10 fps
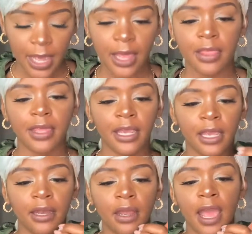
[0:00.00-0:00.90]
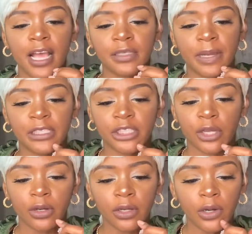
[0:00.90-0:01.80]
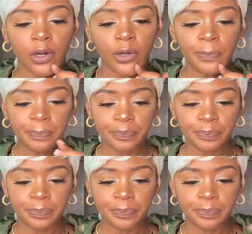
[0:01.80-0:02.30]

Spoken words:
And then as my circle